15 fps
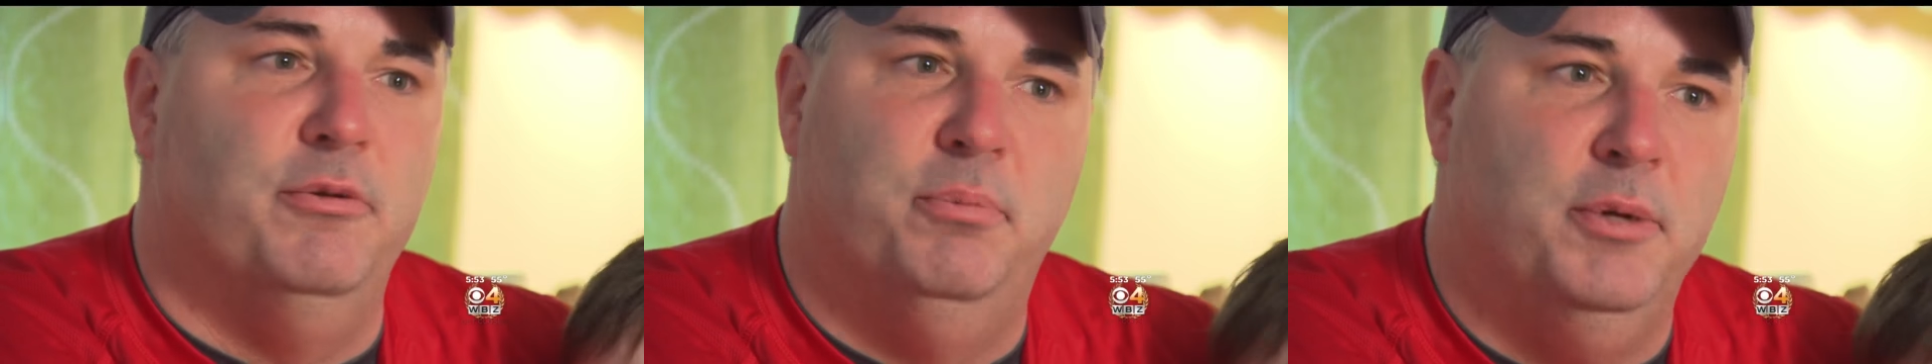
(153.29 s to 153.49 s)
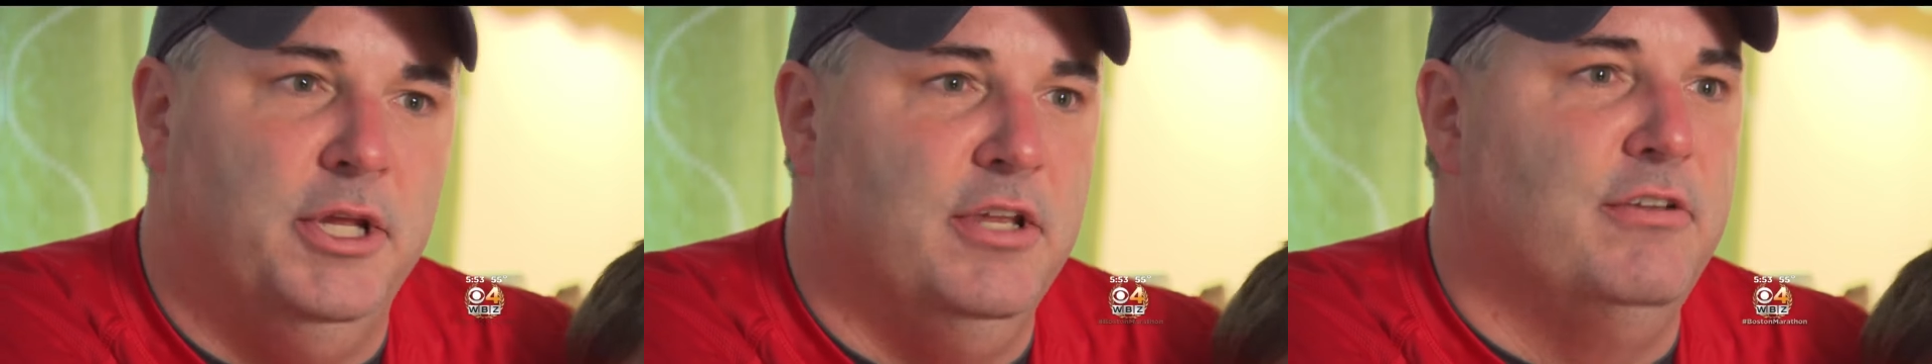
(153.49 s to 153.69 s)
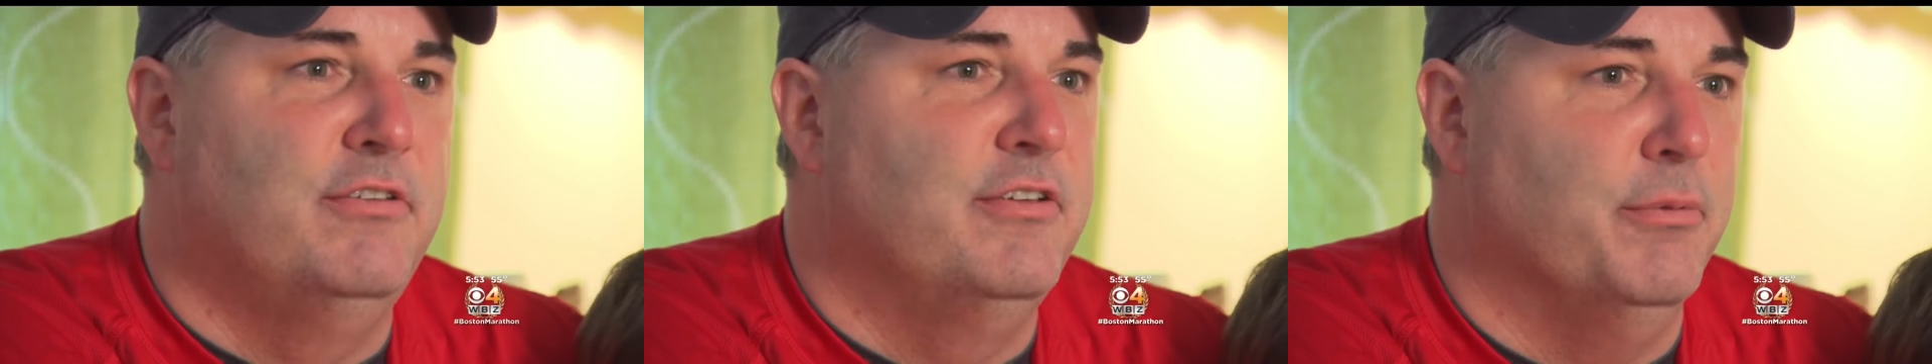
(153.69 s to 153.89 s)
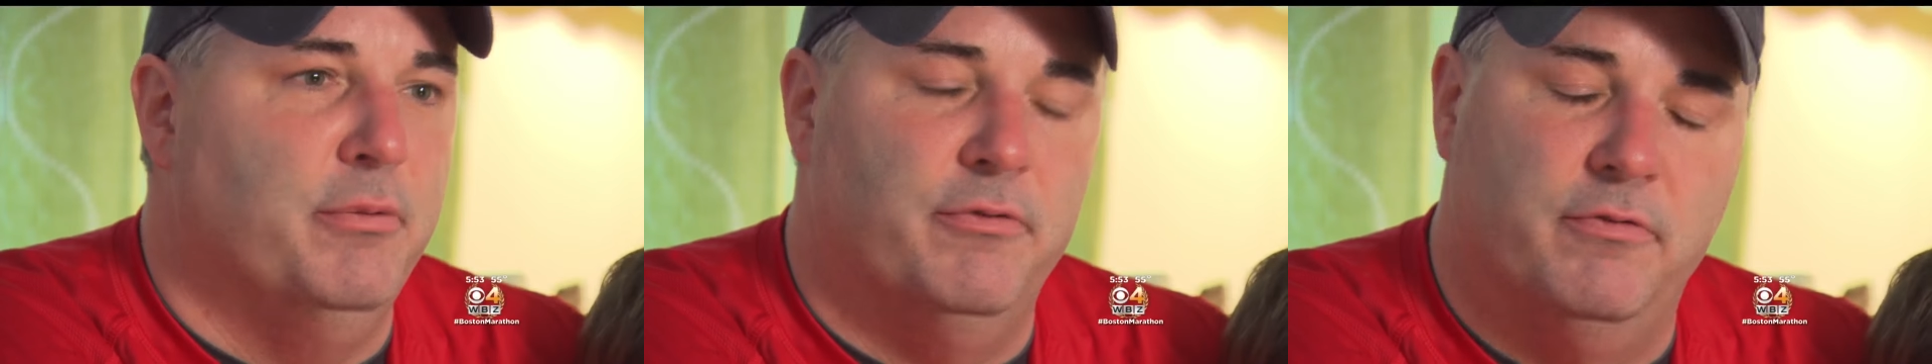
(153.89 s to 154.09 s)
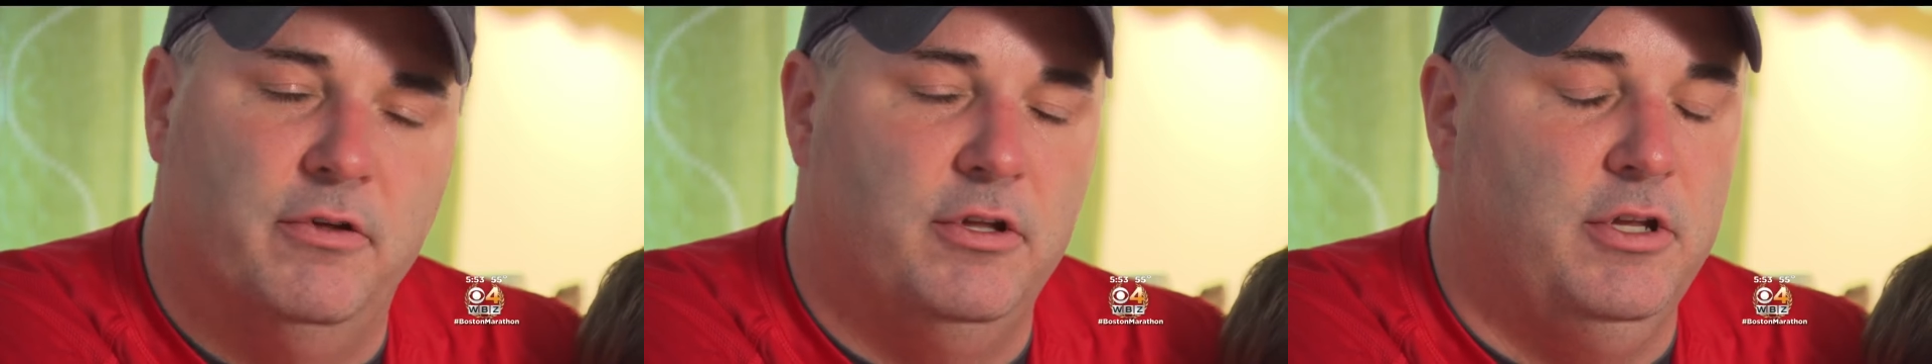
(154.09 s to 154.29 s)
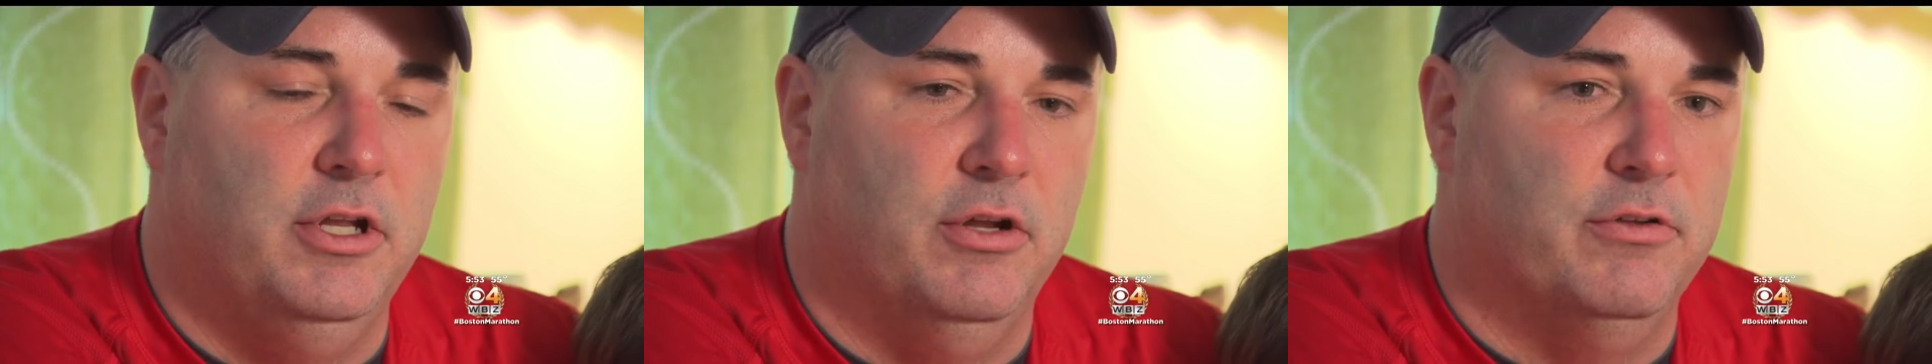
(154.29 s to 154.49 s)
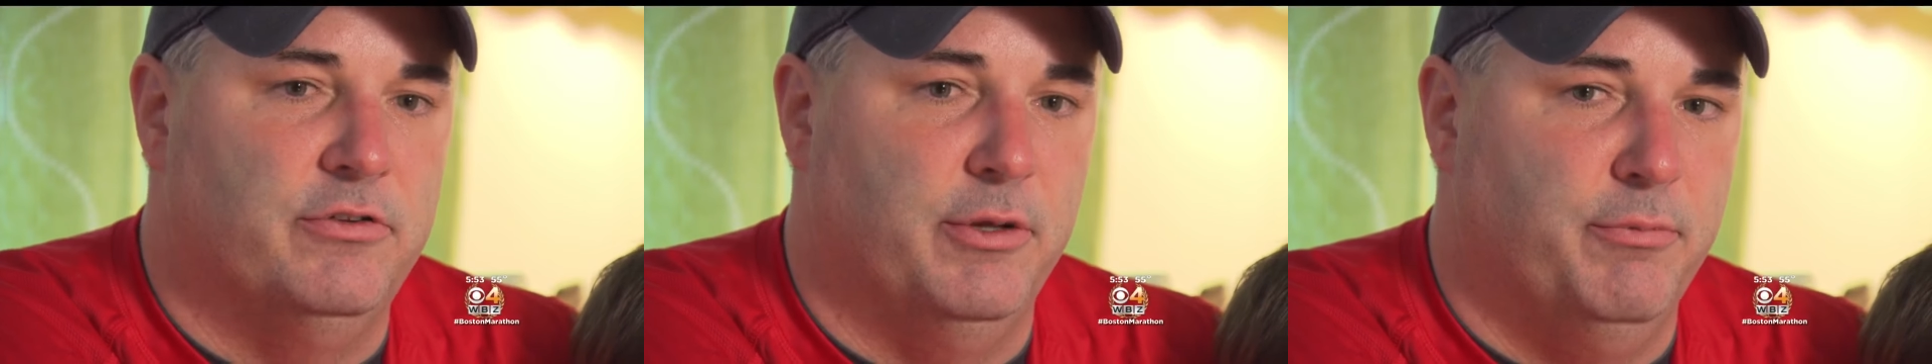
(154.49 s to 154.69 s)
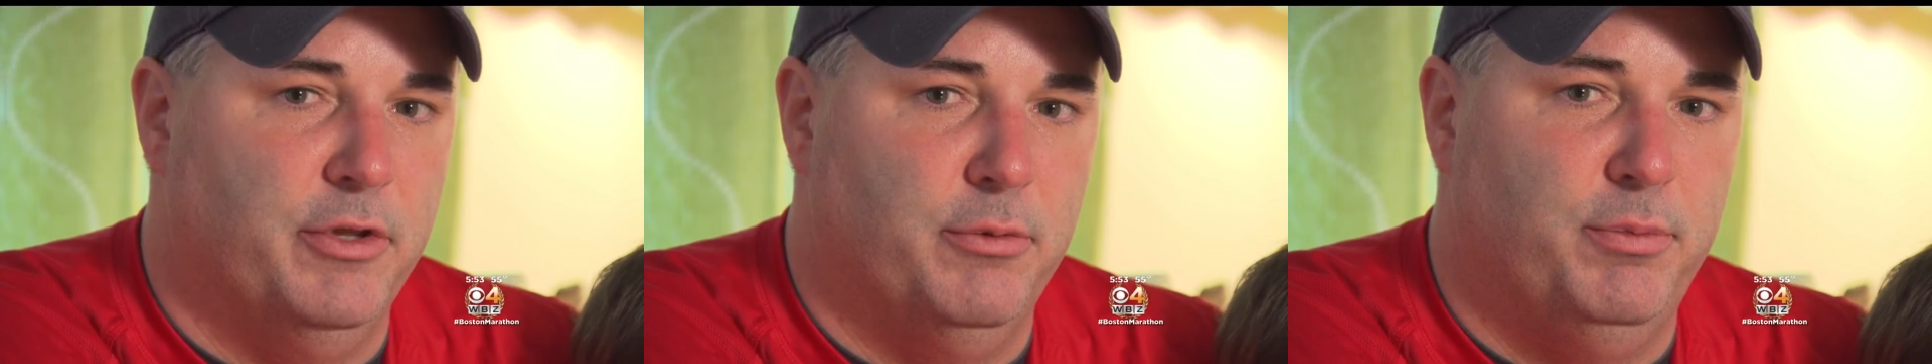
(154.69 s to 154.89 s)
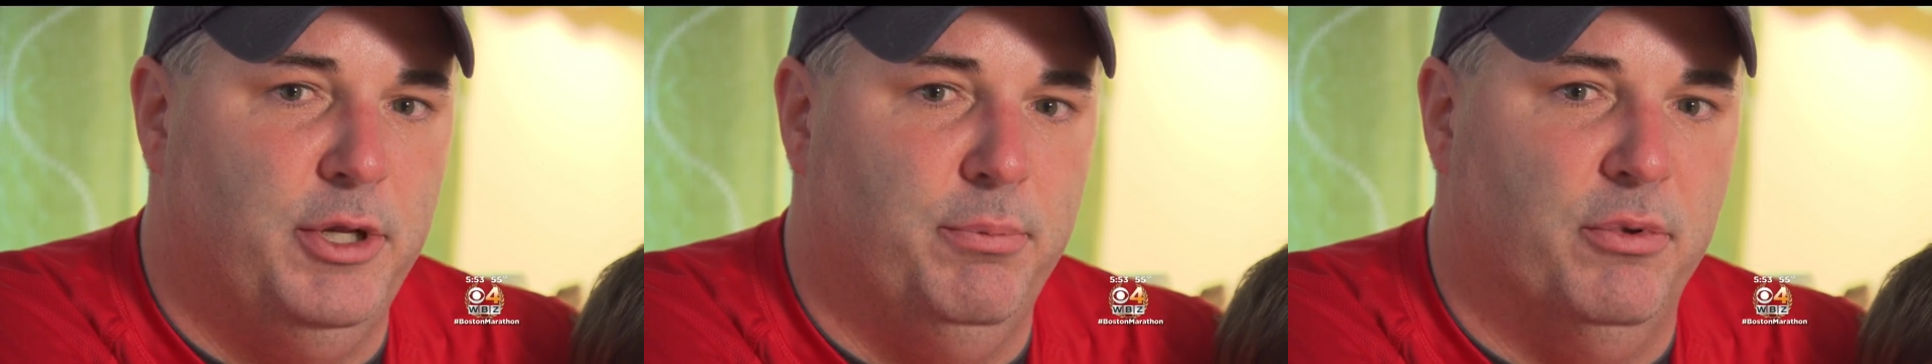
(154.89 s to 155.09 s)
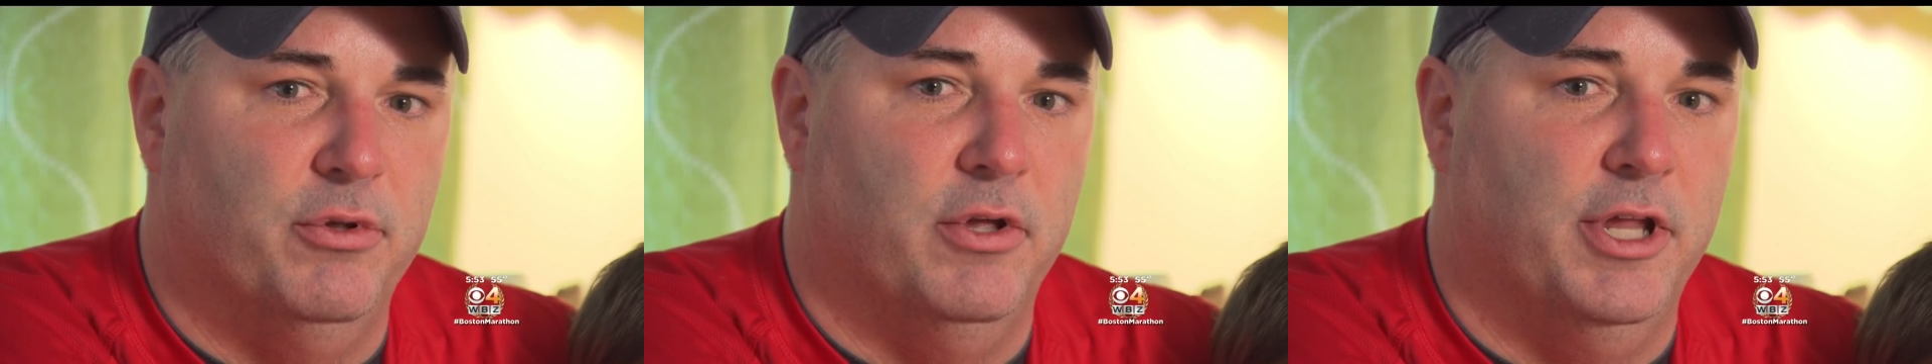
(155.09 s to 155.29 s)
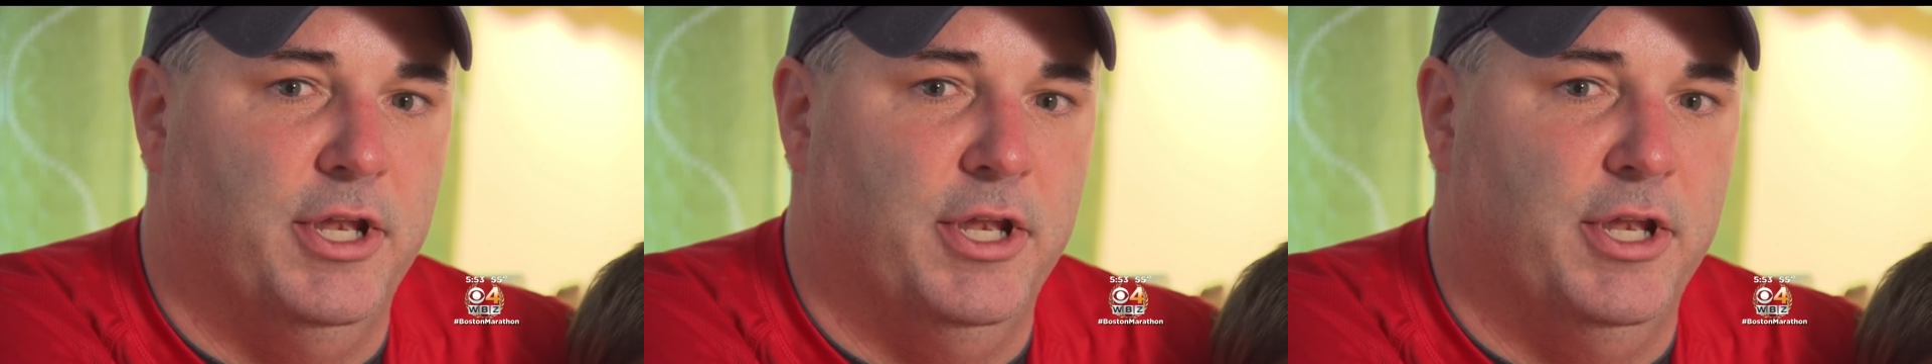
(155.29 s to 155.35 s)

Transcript: to meet some of, you know, some of the people,